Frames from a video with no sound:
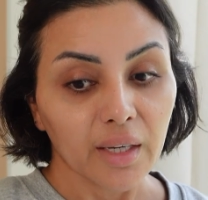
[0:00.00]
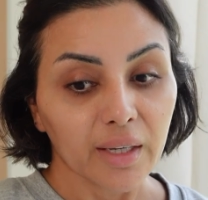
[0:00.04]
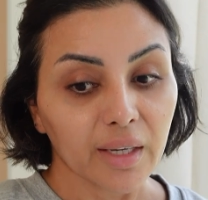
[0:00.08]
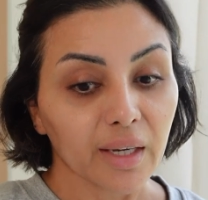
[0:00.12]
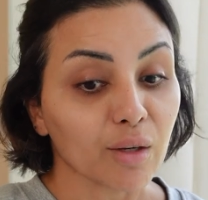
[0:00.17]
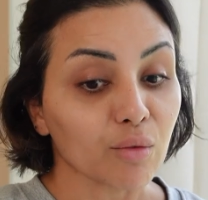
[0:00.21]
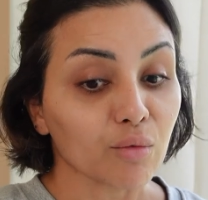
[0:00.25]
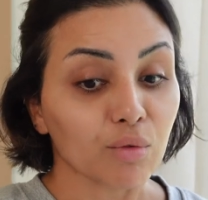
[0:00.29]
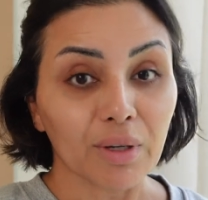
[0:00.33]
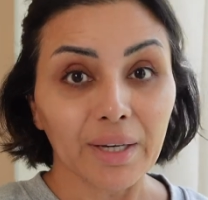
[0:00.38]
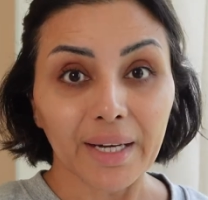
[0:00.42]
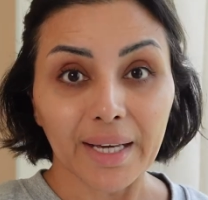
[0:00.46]

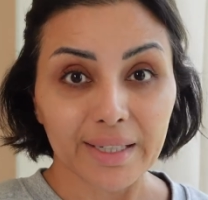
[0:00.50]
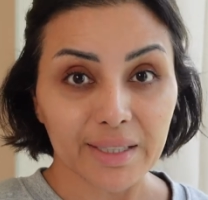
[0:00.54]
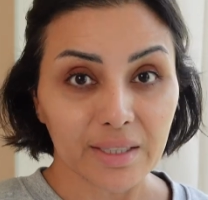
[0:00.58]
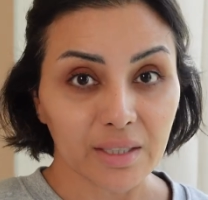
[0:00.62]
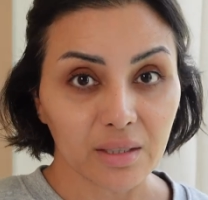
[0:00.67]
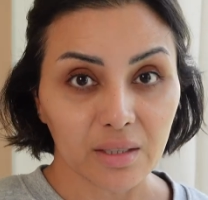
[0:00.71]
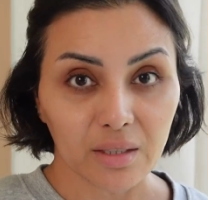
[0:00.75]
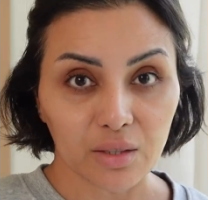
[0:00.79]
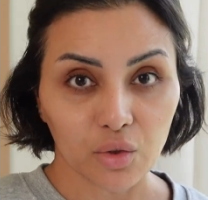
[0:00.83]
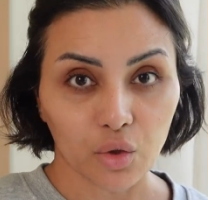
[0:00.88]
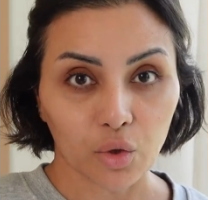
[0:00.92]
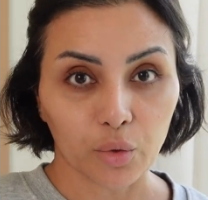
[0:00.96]
it relates
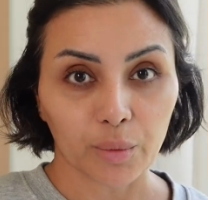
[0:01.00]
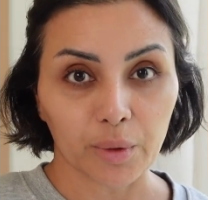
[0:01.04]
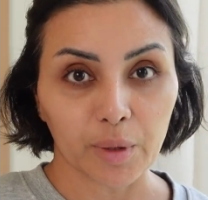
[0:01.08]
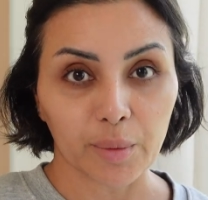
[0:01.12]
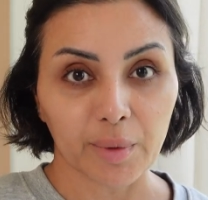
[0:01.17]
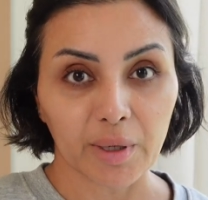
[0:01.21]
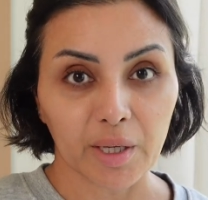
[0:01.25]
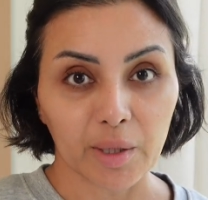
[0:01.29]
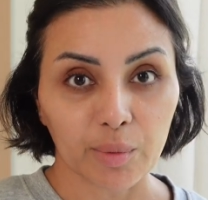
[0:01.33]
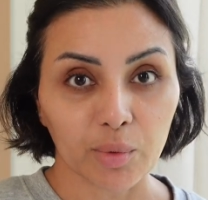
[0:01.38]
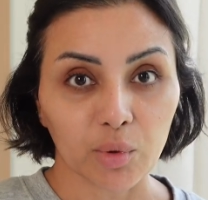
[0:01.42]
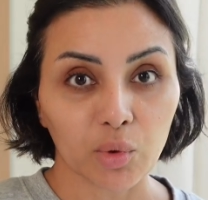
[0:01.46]
to so many
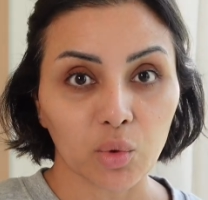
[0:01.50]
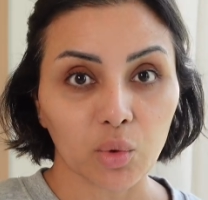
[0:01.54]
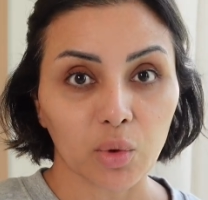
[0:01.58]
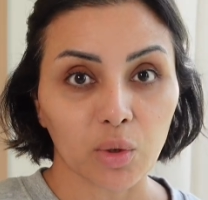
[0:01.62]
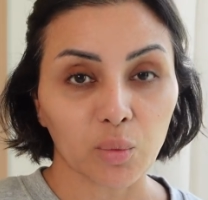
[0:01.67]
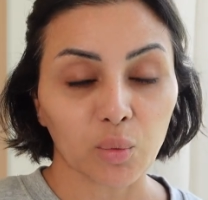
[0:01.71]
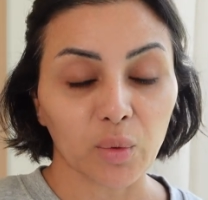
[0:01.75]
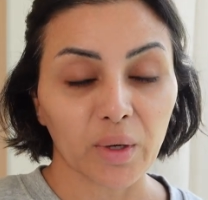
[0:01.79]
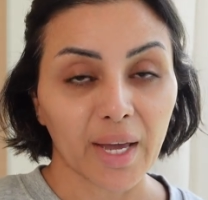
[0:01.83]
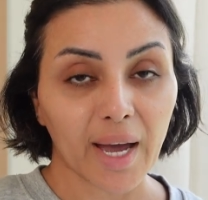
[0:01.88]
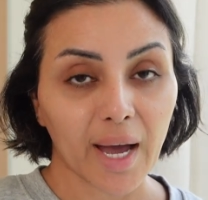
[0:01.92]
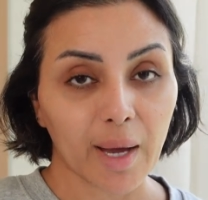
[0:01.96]
people,
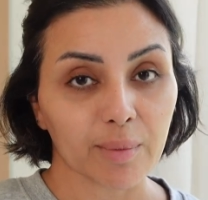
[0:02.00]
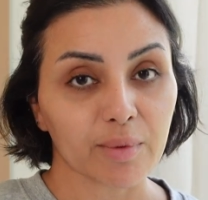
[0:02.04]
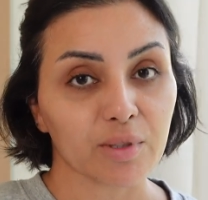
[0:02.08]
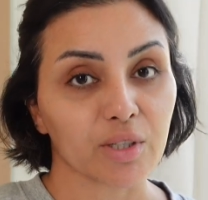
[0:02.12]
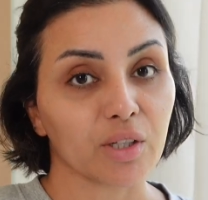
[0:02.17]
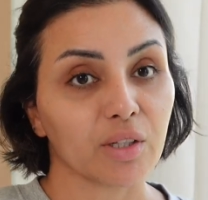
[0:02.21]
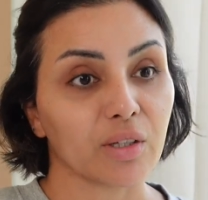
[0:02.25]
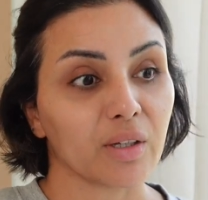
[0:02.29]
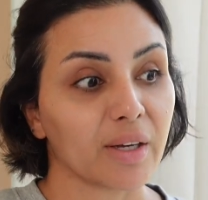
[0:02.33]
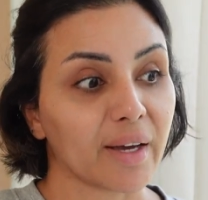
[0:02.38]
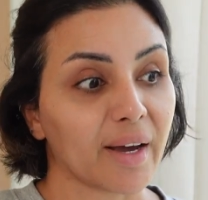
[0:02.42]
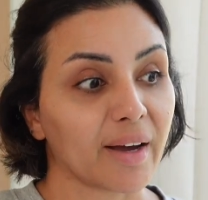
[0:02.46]
and we
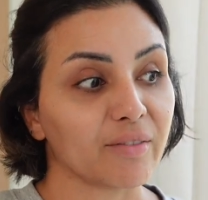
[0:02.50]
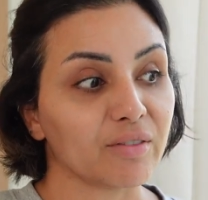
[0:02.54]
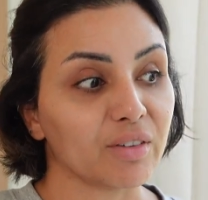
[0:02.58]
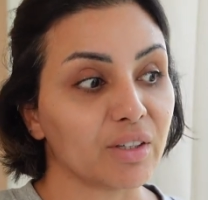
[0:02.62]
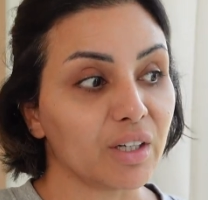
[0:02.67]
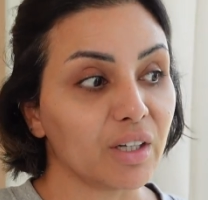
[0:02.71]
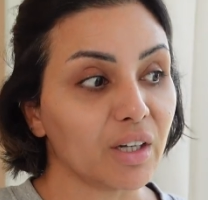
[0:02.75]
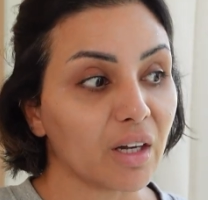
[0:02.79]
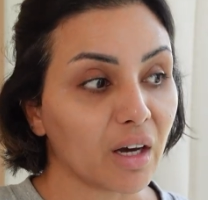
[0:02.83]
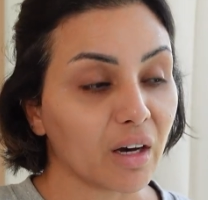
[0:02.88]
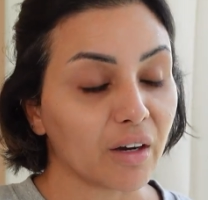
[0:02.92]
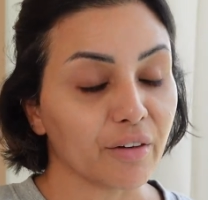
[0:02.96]
absolutely have
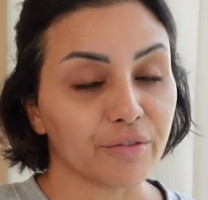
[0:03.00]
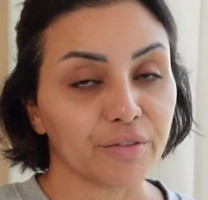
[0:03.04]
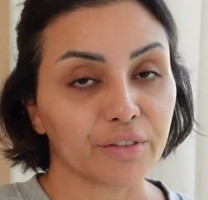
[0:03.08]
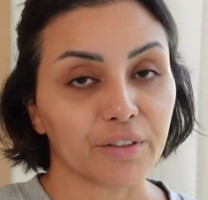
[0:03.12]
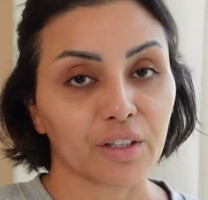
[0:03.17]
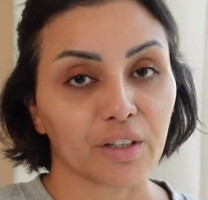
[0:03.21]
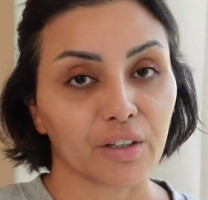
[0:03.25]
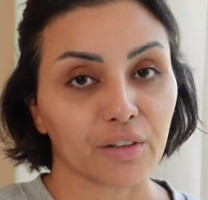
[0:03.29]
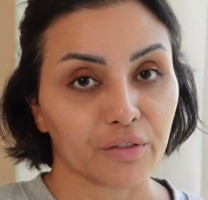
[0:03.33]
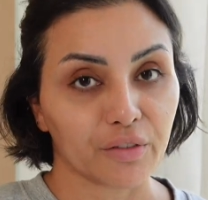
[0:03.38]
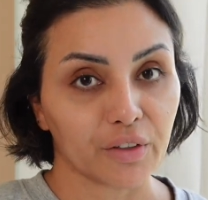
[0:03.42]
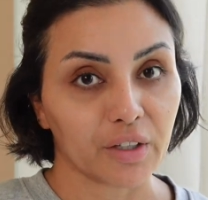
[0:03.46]

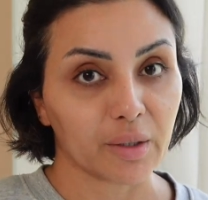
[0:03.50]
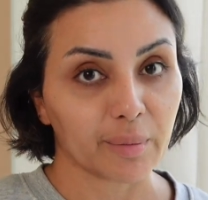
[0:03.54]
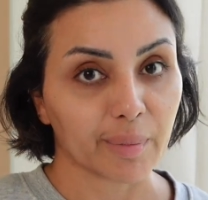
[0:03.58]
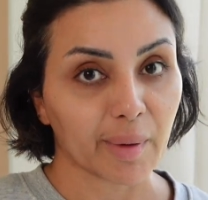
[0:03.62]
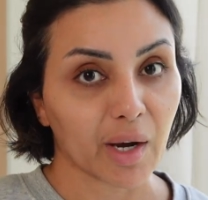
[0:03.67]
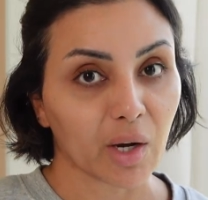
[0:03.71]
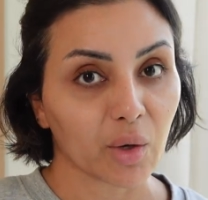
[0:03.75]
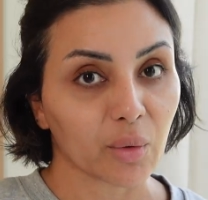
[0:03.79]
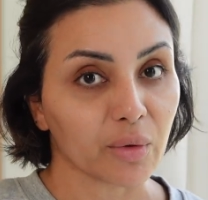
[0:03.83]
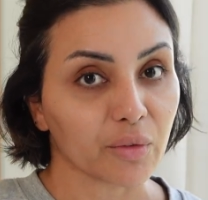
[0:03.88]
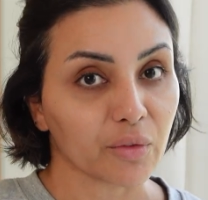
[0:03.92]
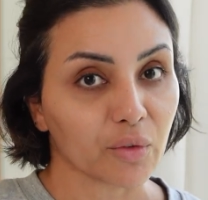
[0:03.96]
loved the
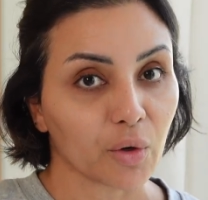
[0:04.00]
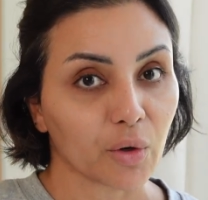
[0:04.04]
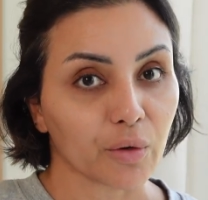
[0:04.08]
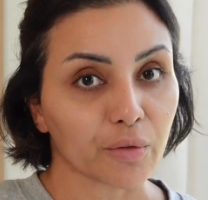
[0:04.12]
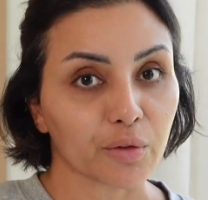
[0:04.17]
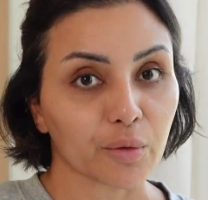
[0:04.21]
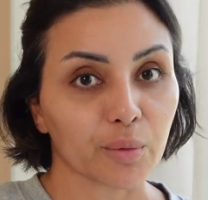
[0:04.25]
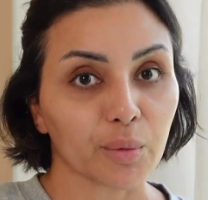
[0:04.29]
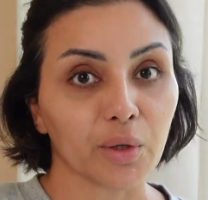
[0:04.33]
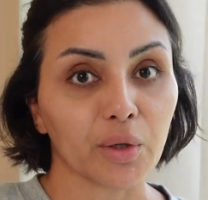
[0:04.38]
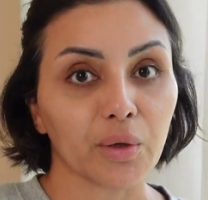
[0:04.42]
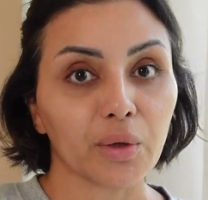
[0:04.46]
feedback we've got
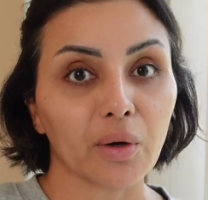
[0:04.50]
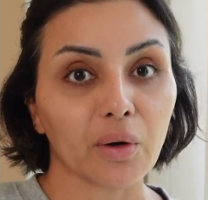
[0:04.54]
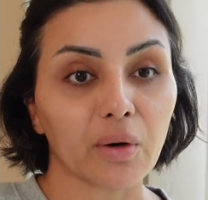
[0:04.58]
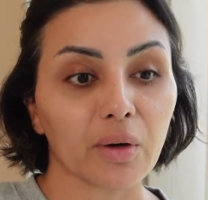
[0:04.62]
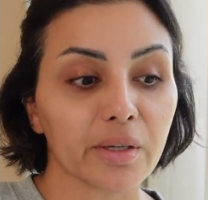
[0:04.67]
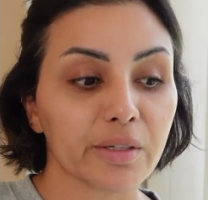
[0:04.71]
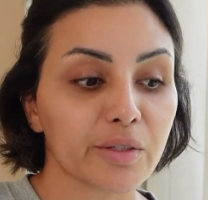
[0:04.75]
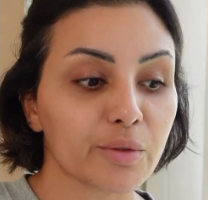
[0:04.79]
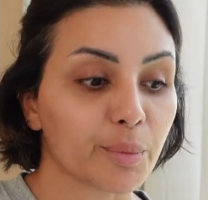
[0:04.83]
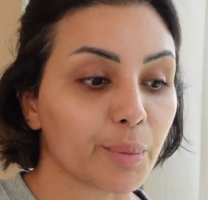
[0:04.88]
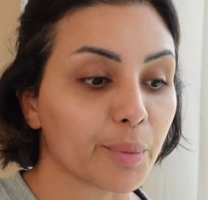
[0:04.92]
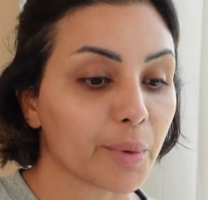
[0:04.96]
from you
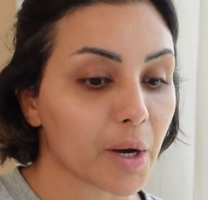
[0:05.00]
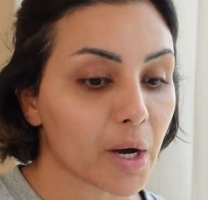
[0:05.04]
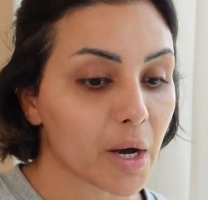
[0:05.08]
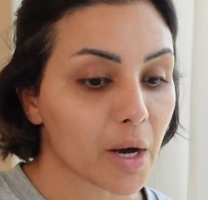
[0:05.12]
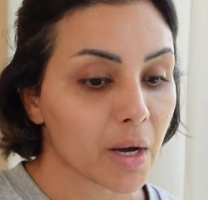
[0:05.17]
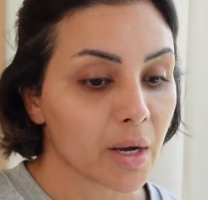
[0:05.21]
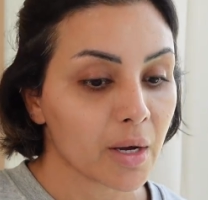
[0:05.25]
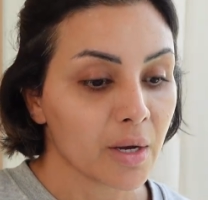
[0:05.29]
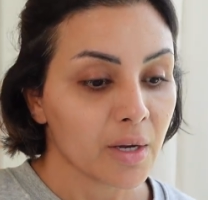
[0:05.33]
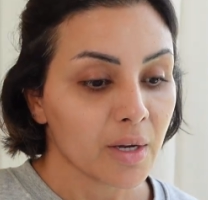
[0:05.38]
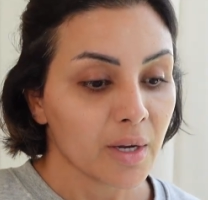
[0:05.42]
guys, but